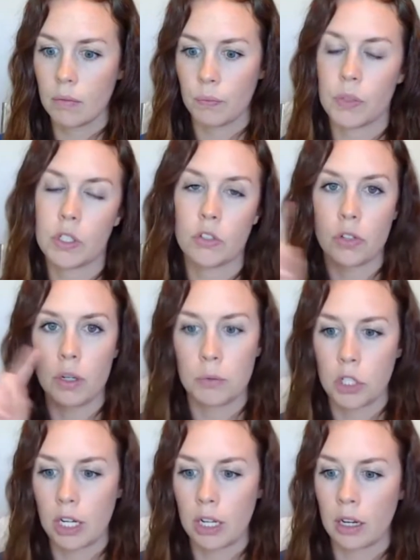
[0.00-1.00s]

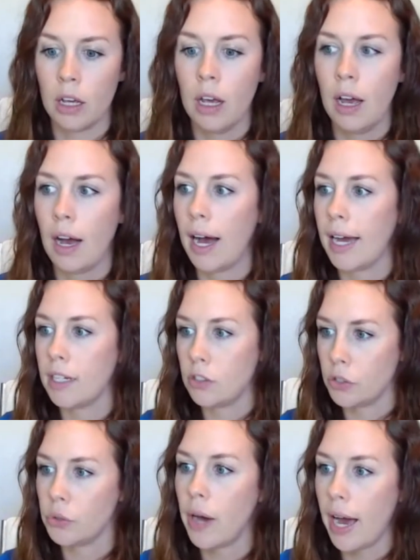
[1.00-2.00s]
description, I
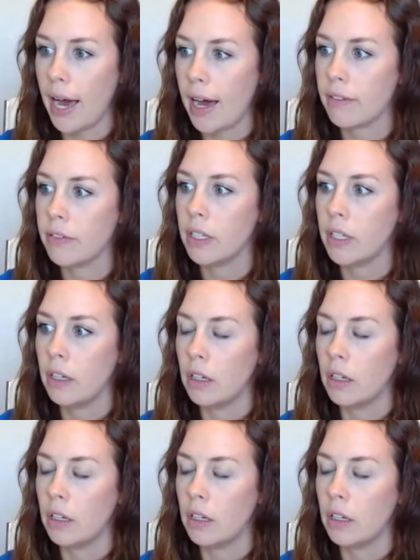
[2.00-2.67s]
do have